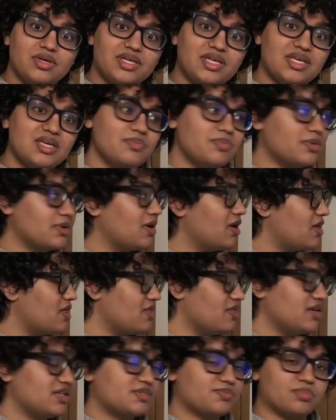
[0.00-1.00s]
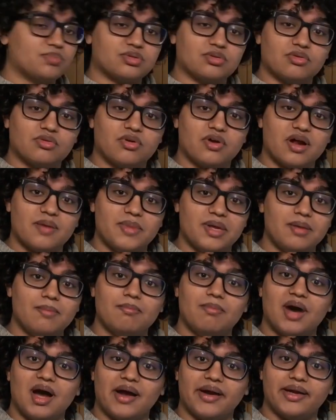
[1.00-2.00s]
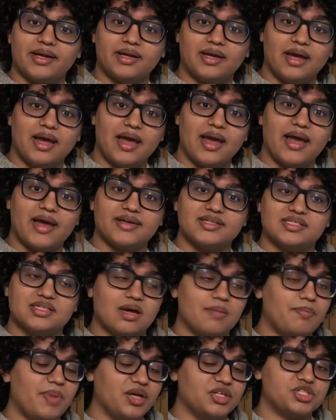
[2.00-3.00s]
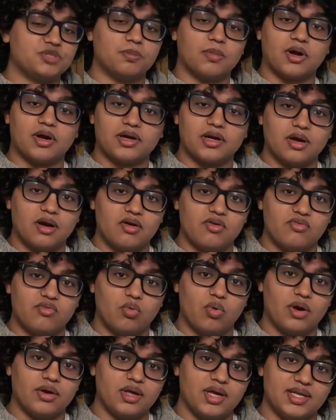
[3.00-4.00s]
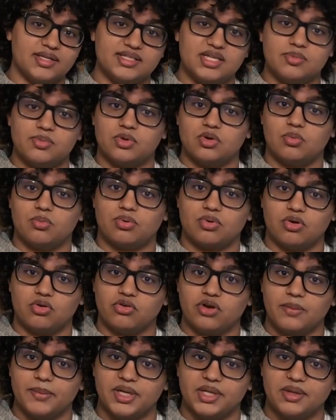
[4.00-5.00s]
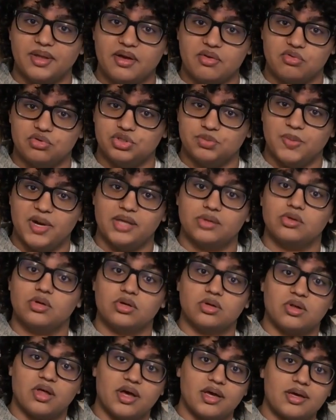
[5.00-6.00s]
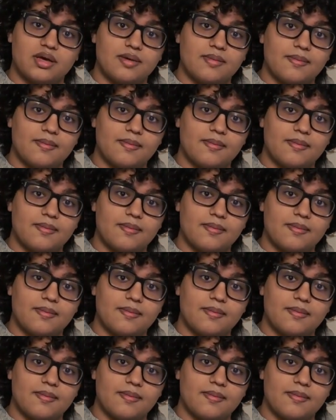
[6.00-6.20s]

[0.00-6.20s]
keep this program in mind as a benchmark of what a typical programming language might look like.